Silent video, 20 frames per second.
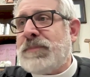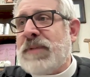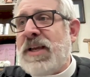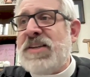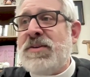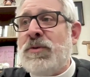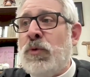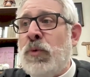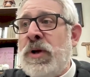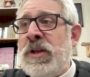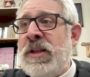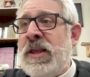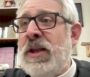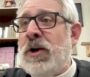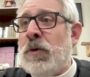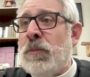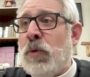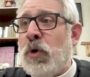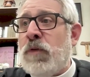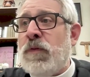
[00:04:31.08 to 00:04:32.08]
That's what we need
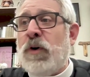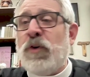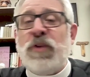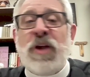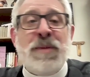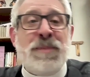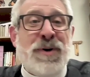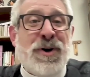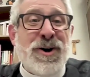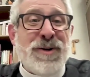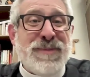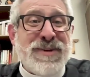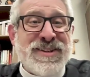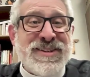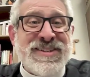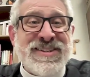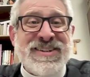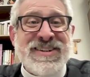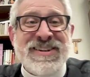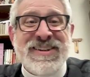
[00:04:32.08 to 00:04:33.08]
are more folks like
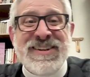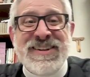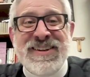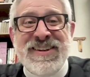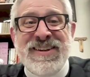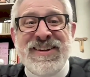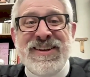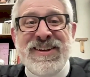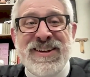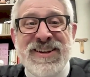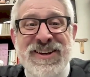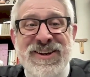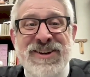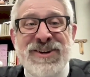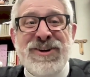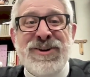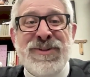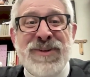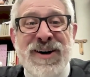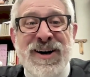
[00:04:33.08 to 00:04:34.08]
Barnabas,
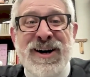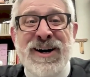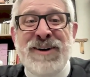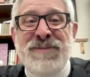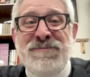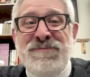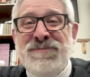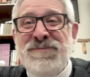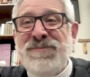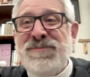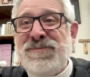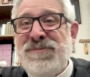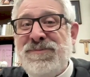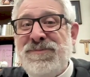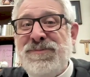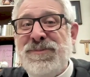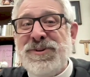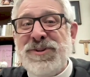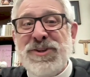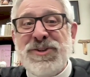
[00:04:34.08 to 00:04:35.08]
who
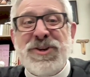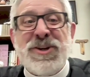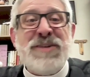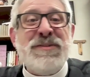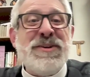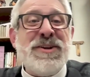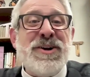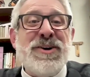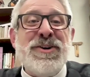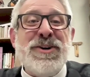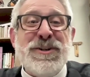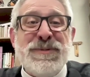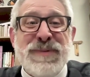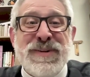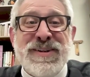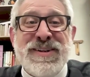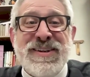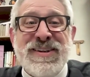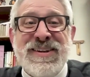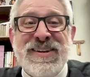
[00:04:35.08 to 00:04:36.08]
was a son of
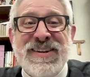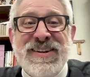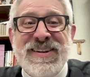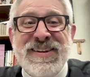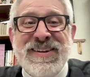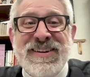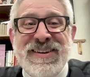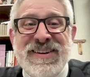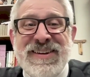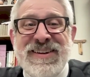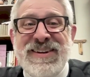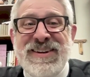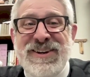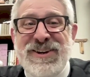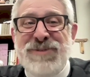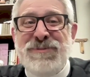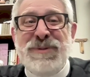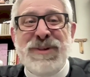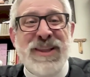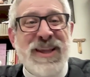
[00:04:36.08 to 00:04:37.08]
encouragement,
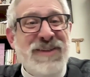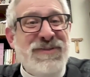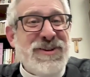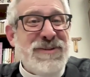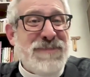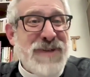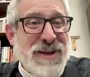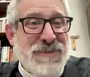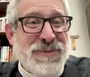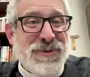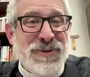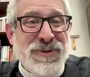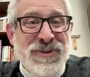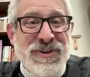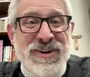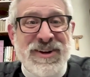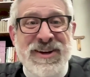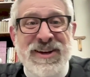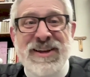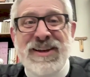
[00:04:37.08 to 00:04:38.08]
who believed in people.
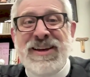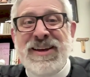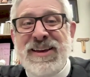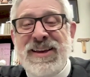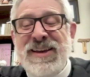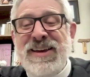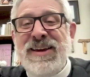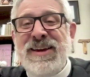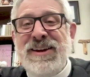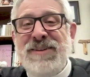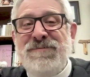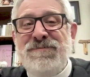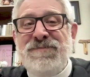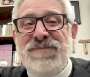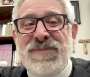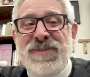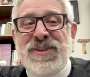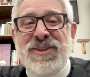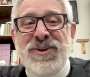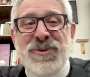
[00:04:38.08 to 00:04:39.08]

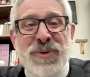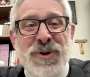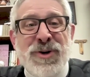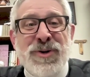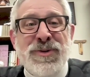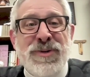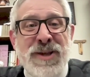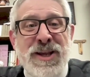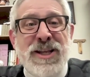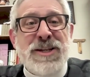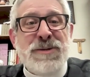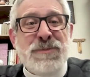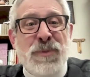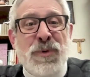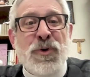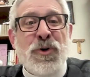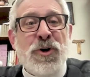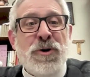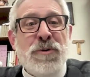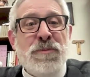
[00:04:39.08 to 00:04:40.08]
The world needs
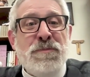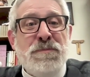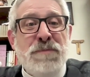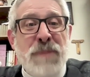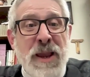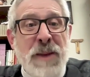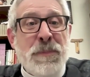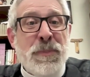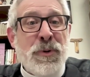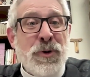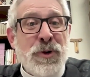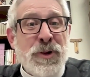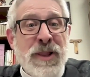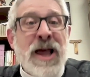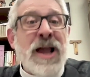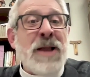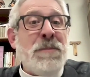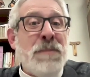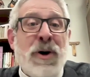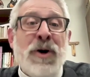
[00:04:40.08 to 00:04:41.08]
more people
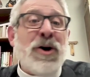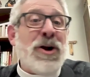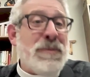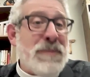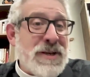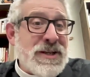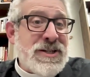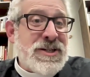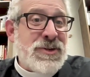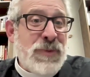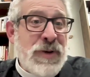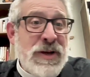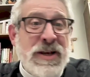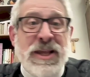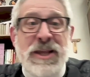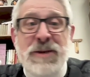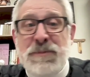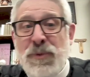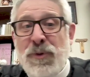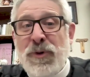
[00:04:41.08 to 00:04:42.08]
like Barnabas. We
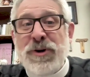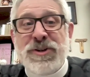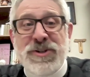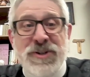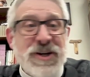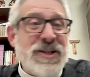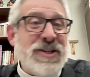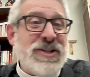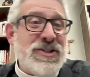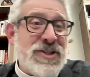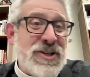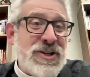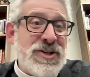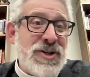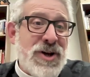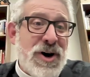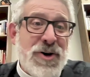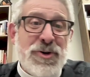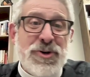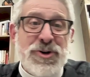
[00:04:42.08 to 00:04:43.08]
need more sons and
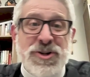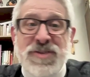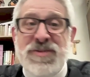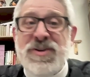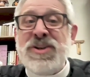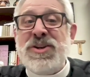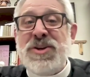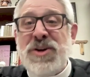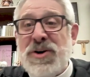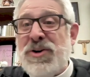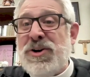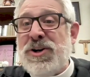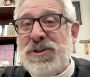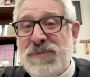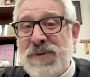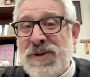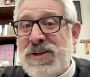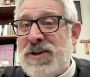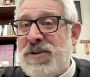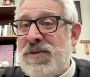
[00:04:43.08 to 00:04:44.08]
daughters of
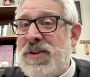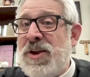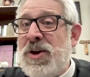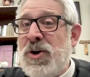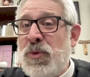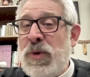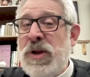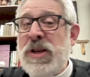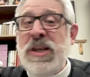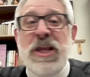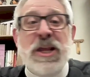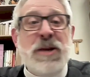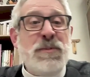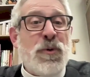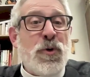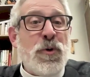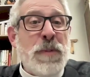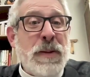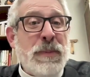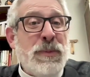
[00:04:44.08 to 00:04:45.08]
encouragement. We need
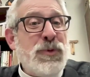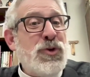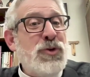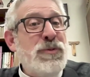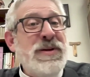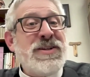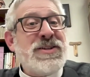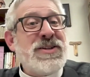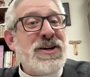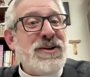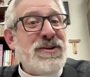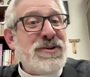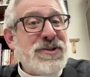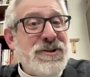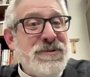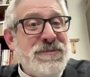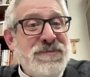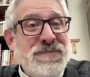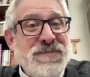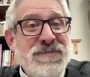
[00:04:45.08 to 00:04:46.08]
more people to be salt,